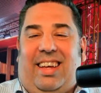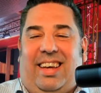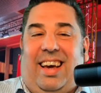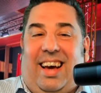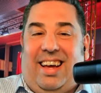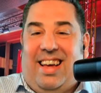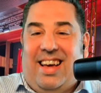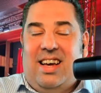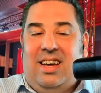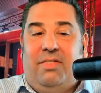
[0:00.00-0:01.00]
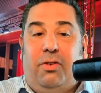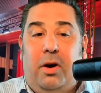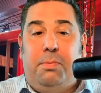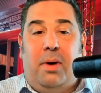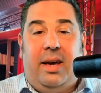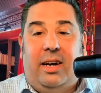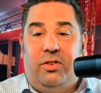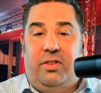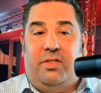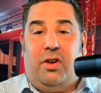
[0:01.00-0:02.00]
Yeah. For most
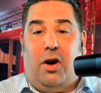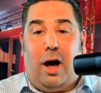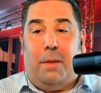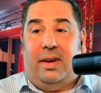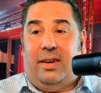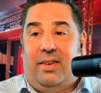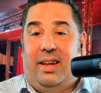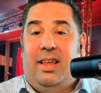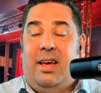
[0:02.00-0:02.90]
podcasters, it's a hobby, right?